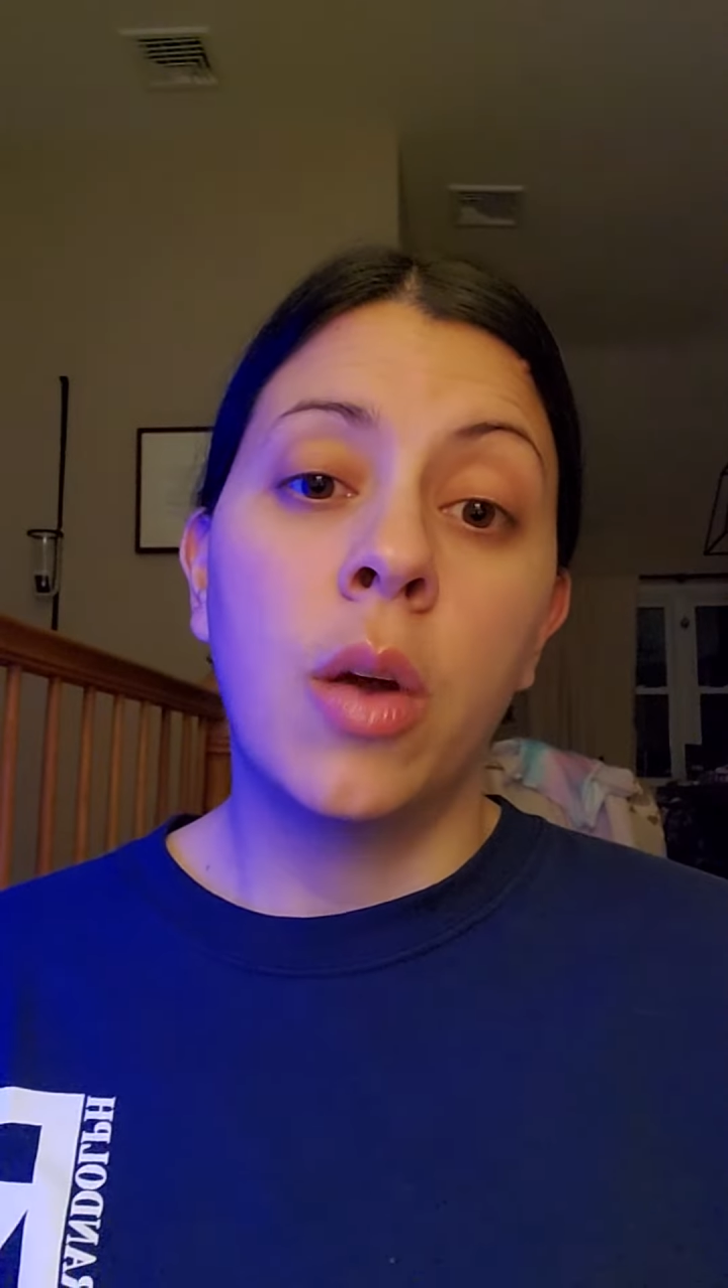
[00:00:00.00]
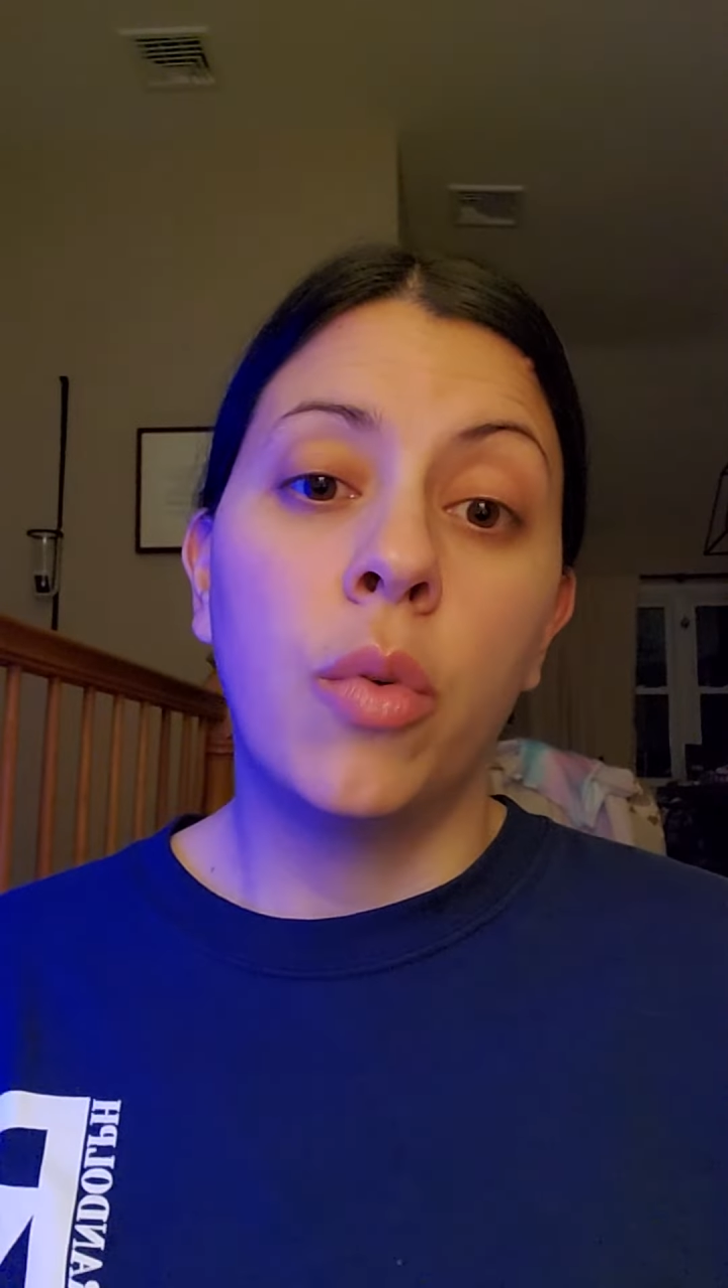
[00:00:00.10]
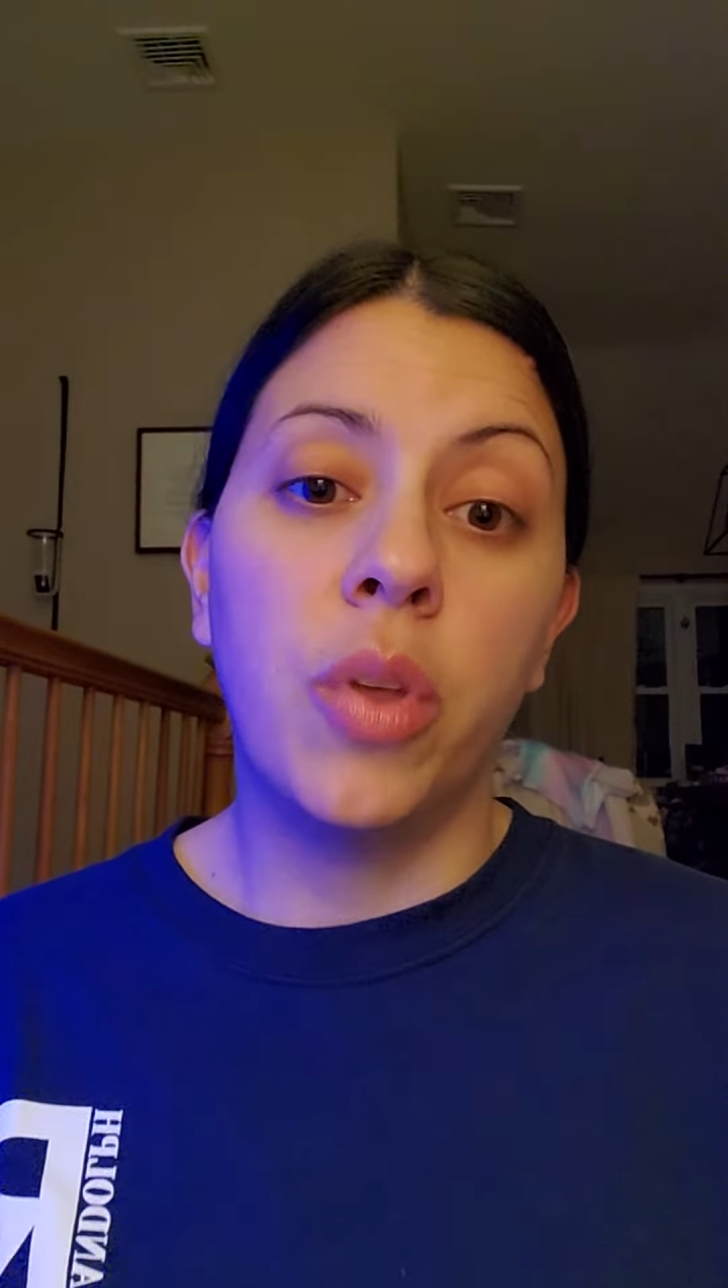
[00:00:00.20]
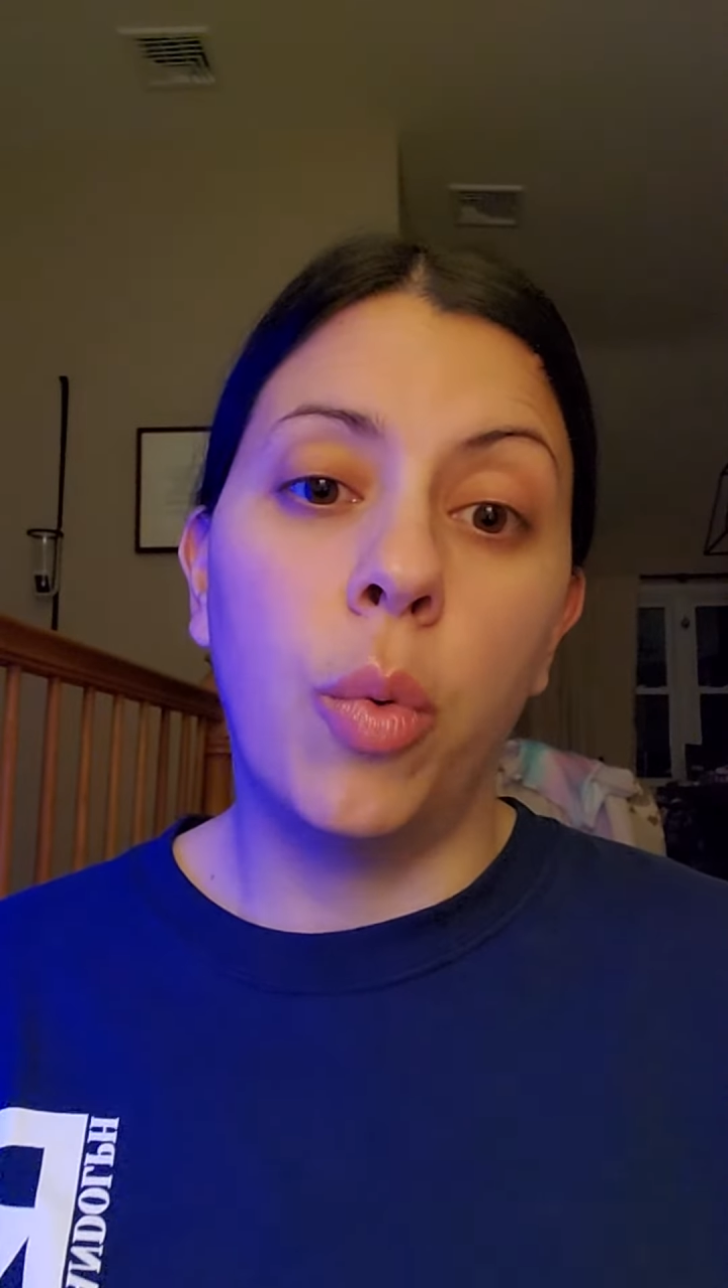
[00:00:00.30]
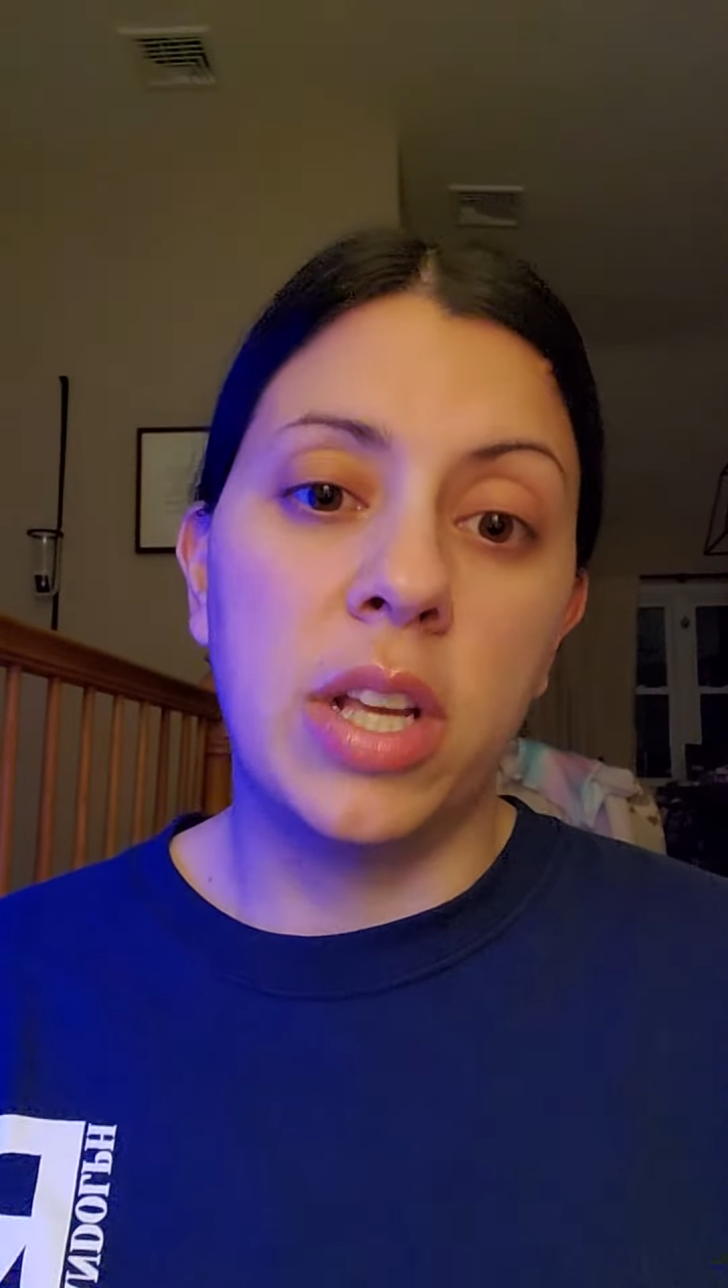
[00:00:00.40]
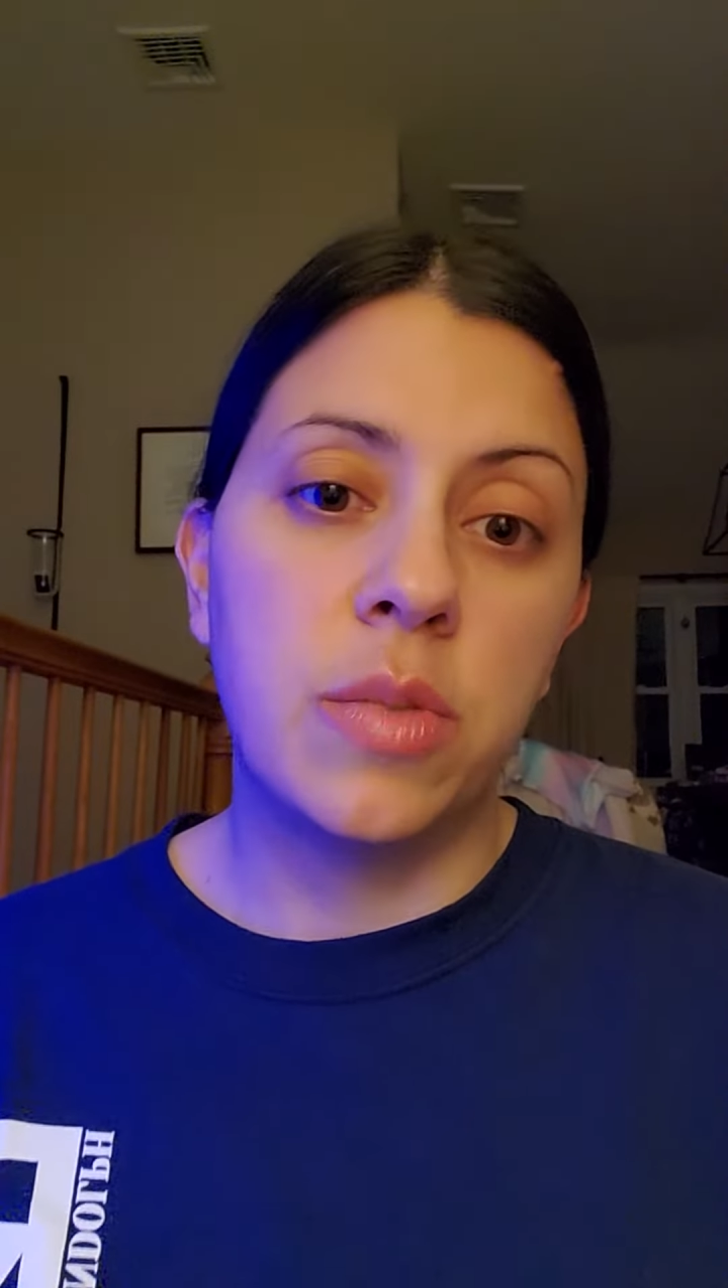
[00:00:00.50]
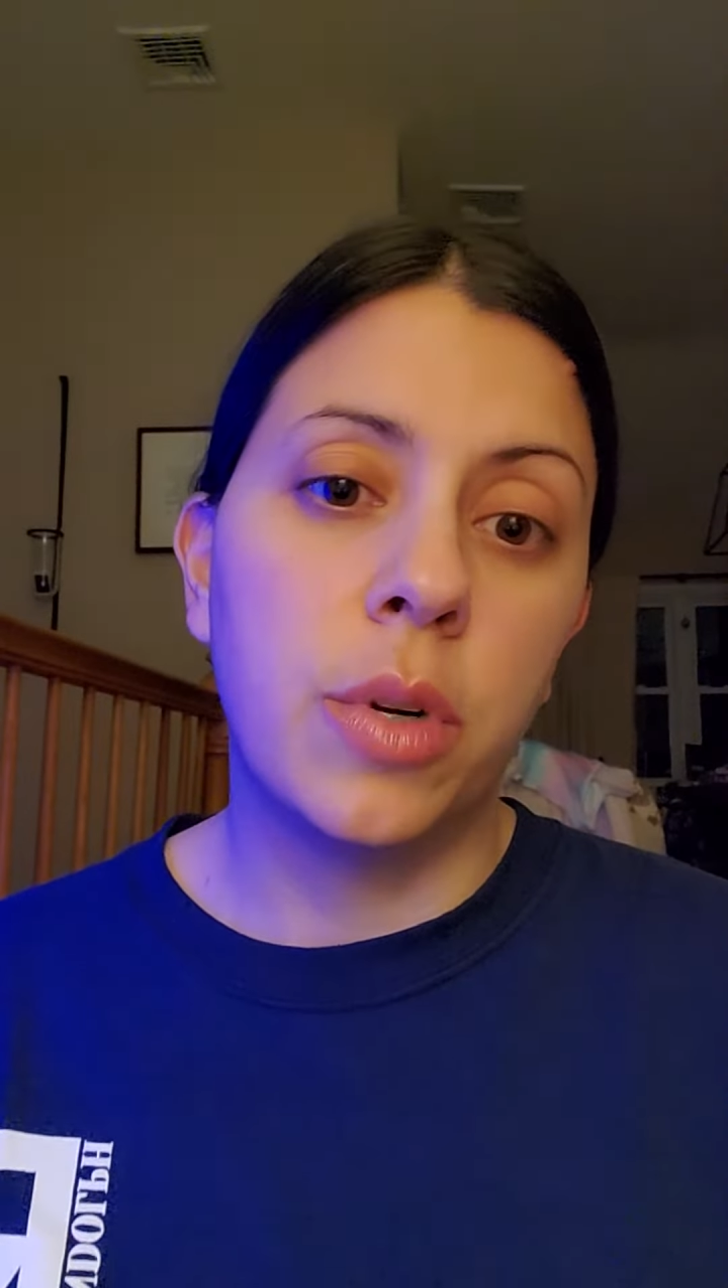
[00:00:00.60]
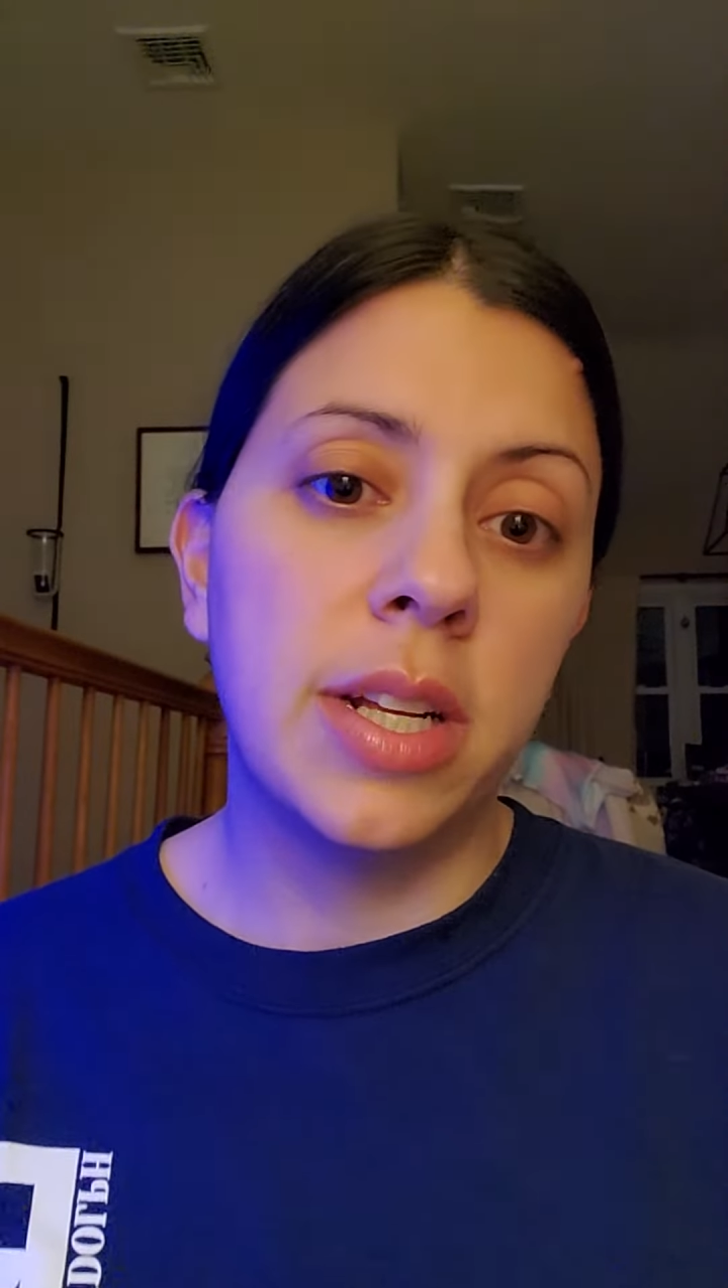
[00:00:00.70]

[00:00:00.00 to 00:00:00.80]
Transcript: the westward